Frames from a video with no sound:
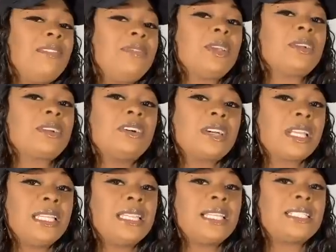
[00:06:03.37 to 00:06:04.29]
if you're
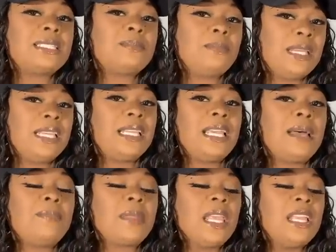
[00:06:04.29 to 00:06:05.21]
cooking this
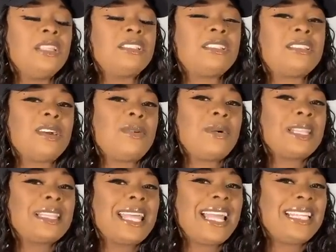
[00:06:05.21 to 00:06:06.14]
medium, you still
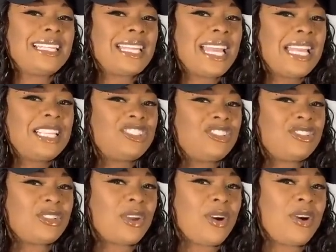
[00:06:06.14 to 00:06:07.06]
want that
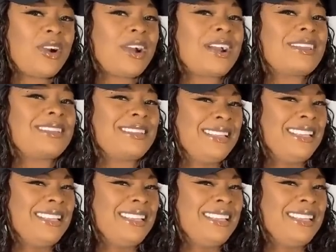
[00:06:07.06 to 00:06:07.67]
nice charred